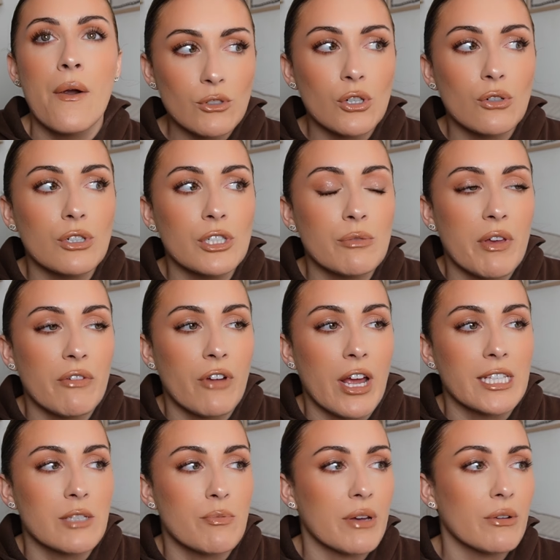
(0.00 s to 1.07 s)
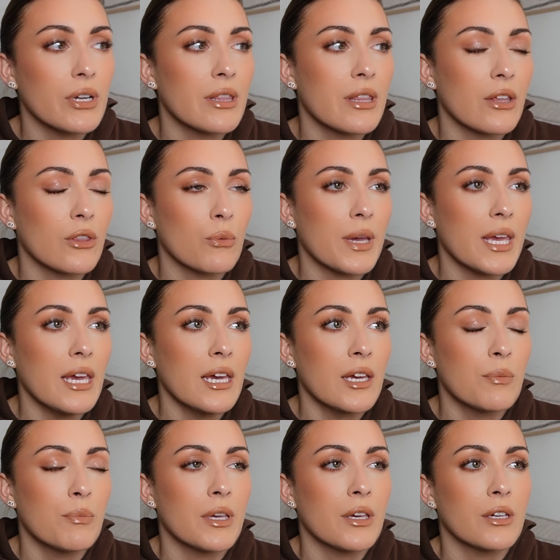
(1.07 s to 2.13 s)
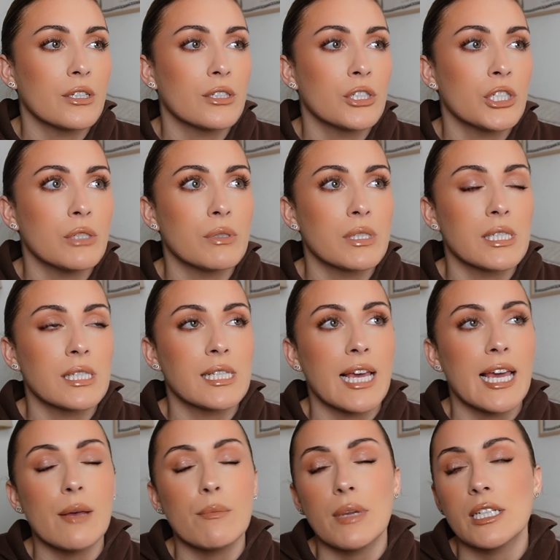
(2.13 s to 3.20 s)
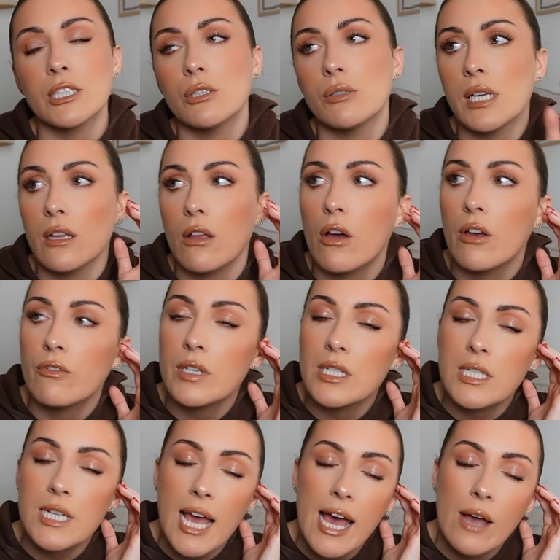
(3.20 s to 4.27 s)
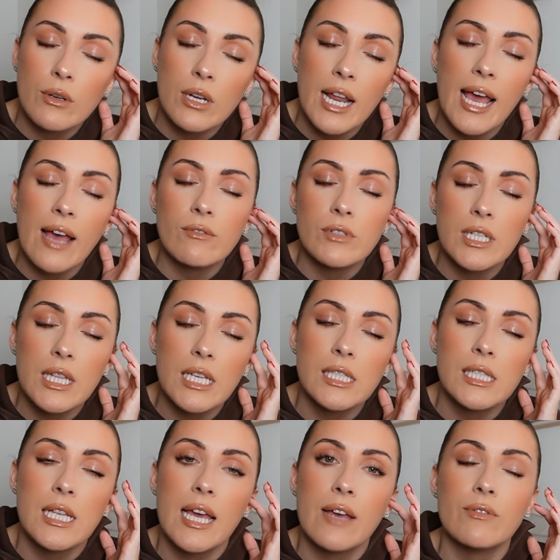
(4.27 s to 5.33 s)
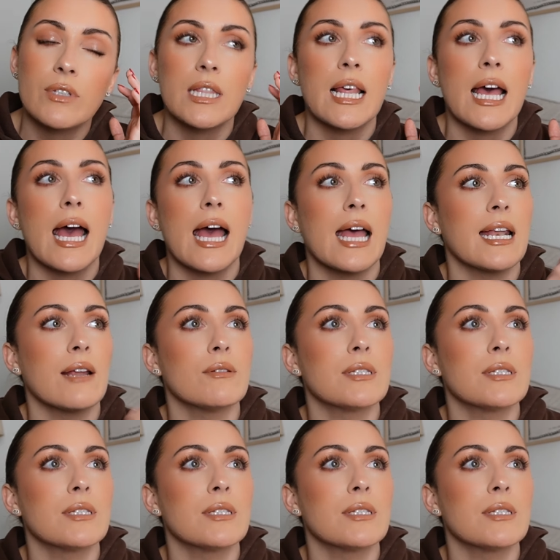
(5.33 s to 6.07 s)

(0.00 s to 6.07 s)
And I was talking to my friend about it the other week because she was the same. Like she was saying, oh, I feel down and I haven't done this and I haven't done that.